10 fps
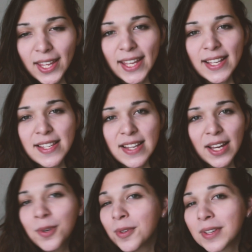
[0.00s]
is
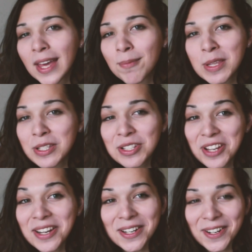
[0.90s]
I don't get
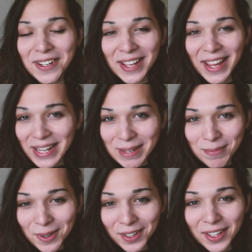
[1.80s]
misgendered
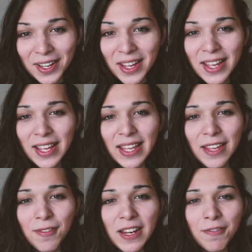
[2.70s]
anymore.
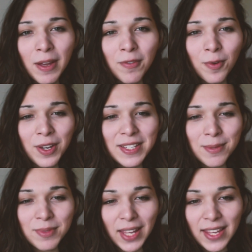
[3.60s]
Even if my voice
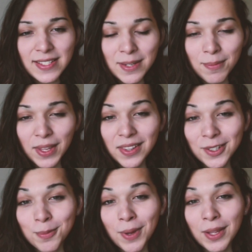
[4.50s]
some days can be a
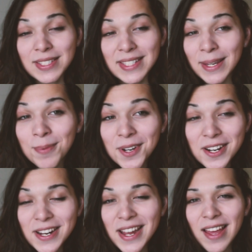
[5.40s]
little bit
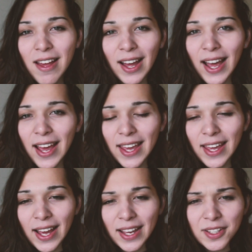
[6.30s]
deeper,
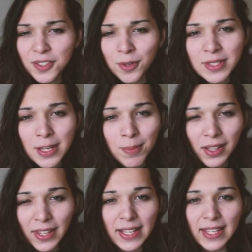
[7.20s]
I don't
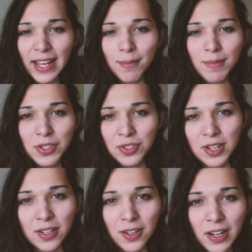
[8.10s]
typically get
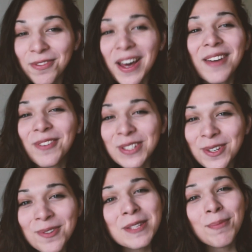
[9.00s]
misgendered. If I ever
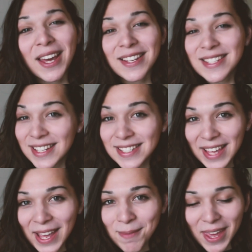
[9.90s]
do, it's by a cis
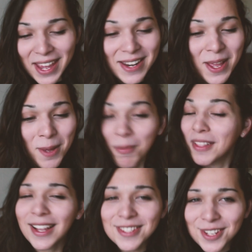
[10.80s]
gay man,
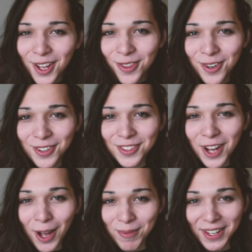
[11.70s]
but that's another
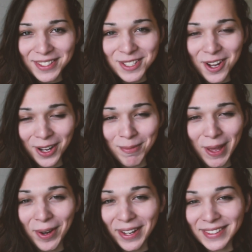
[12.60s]
topic to talk
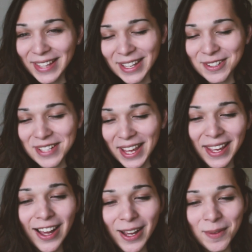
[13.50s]
about at a later
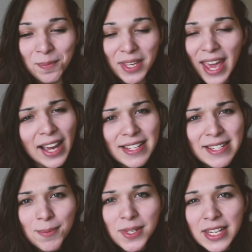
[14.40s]
date. But yeah, I
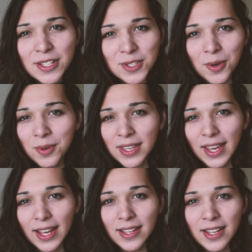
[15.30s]
typically don't
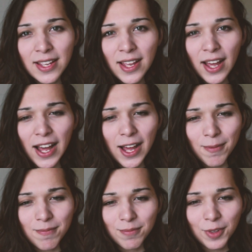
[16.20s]
get
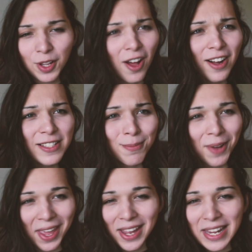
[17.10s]
clocked
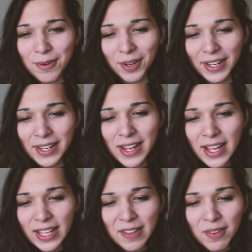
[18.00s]
by anyone.
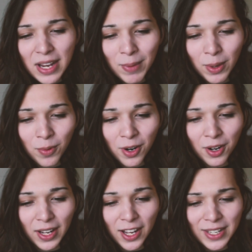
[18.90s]
Even at my
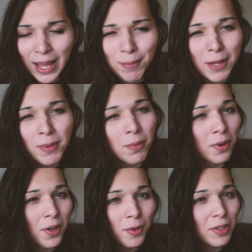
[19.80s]
work, not many
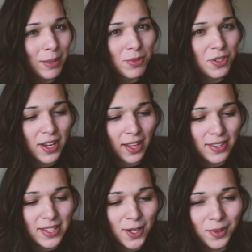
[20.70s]
people know that I'm
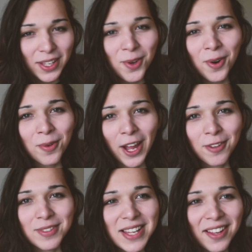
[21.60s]
trans. I don't like go
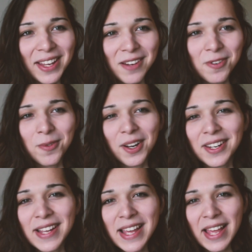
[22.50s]
around telling
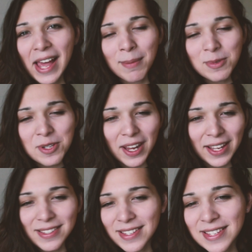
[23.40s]
everyone I'm
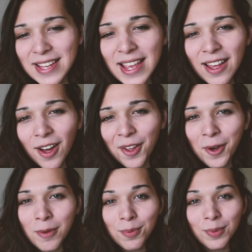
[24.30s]
trans.
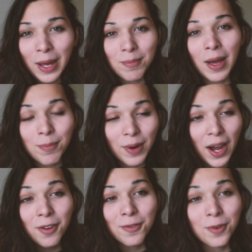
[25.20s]
Although I'm
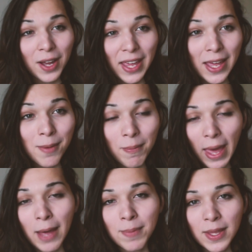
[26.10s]
proud of who I am, I'm
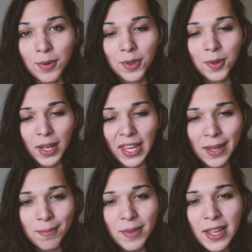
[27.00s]
happy with who I
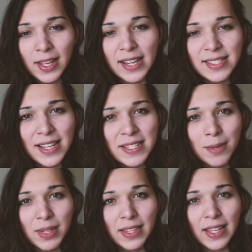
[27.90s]
am, it's not
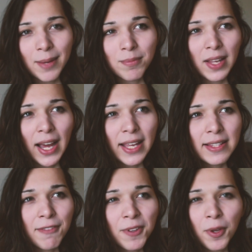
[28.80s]
something that
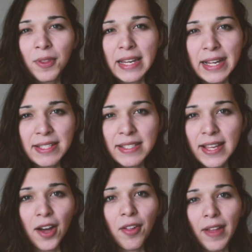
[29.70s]
I feel the need to
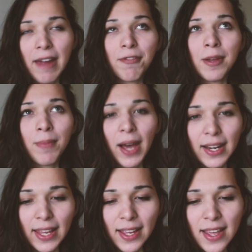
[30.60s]
tell
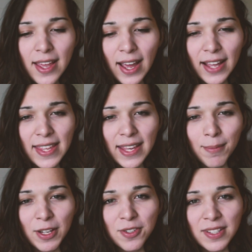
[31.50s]
everybody. I
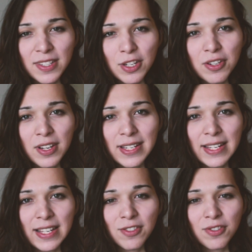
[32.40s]
think my transition
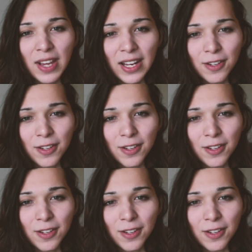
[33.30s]
is